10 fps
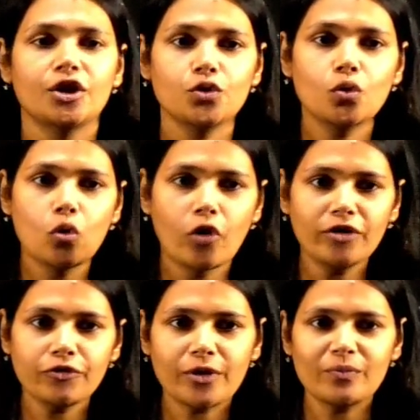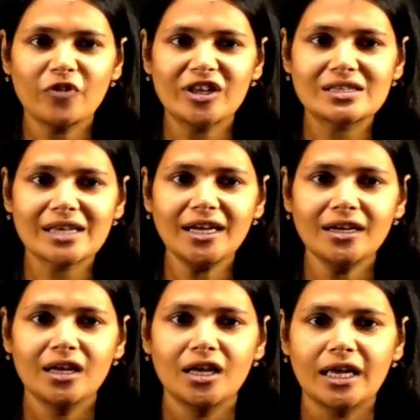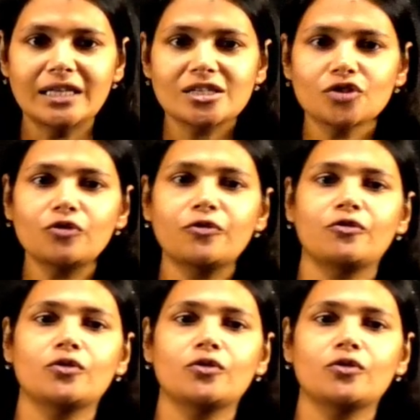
You go in from one side. Instead of,